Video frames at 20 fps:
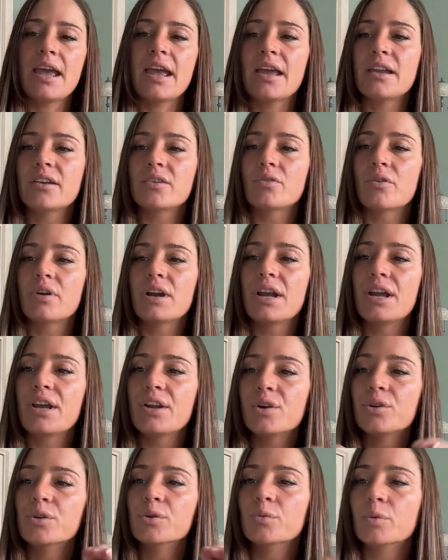and or
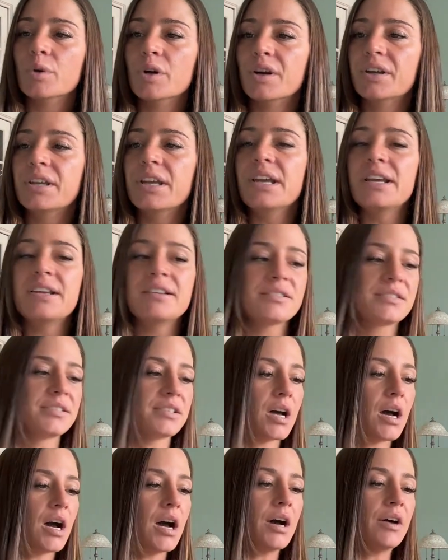inner workings
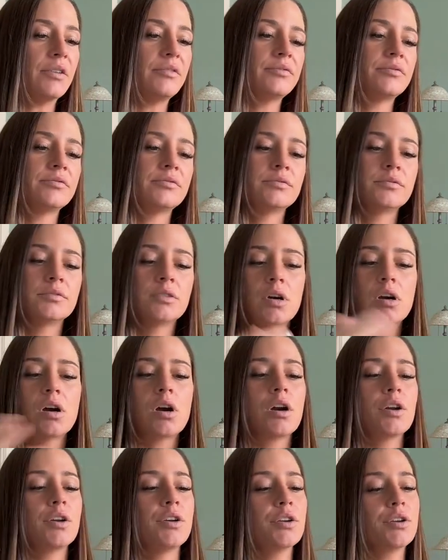of
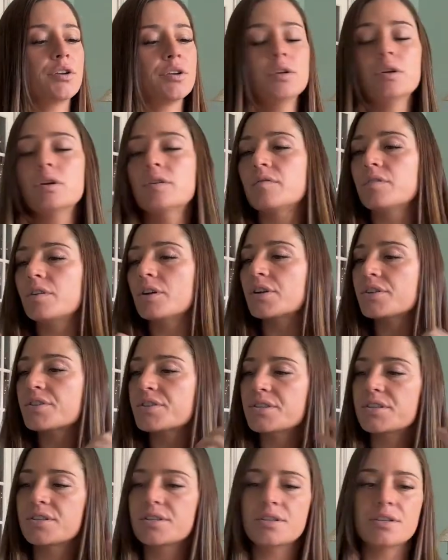your
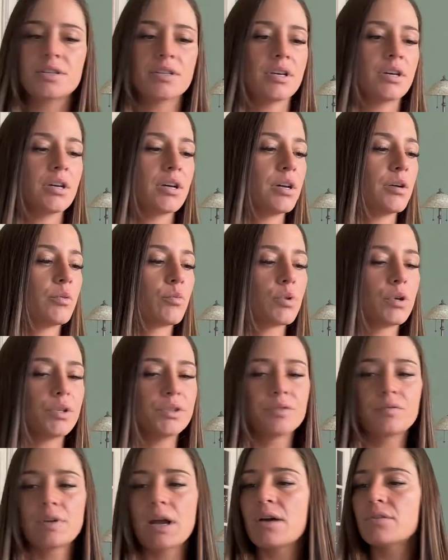universe, the
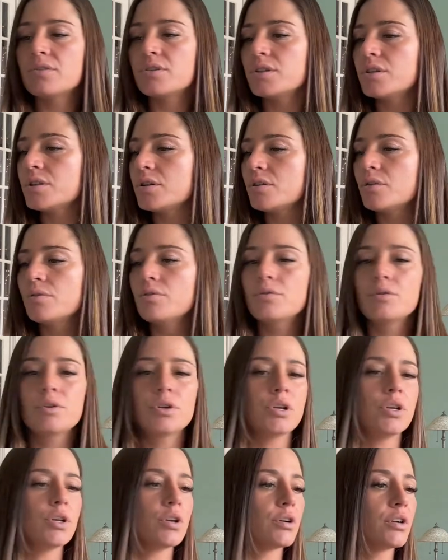world around you,
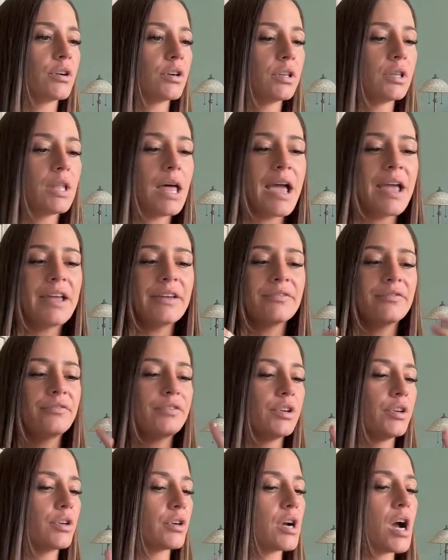your
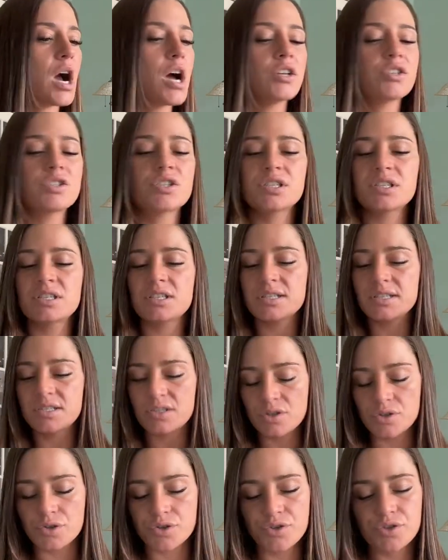life, your
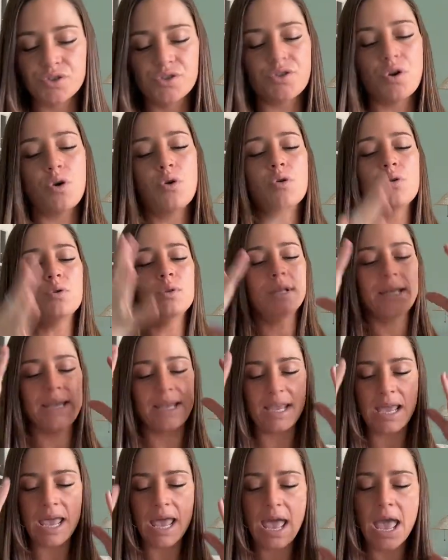consciousness, your soul,
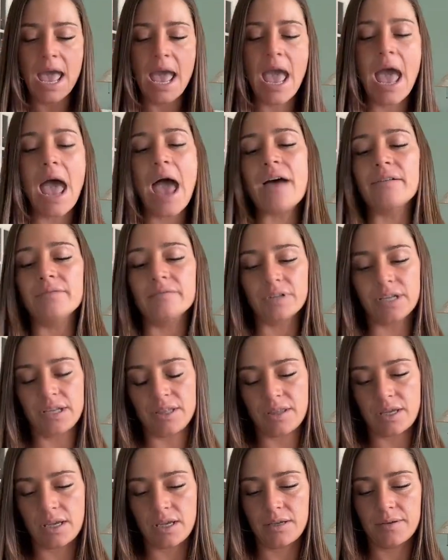like
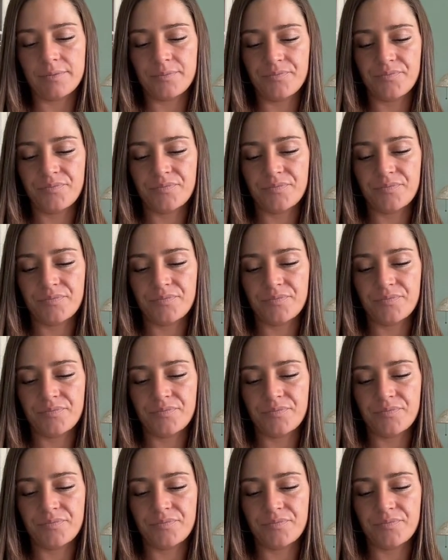everything.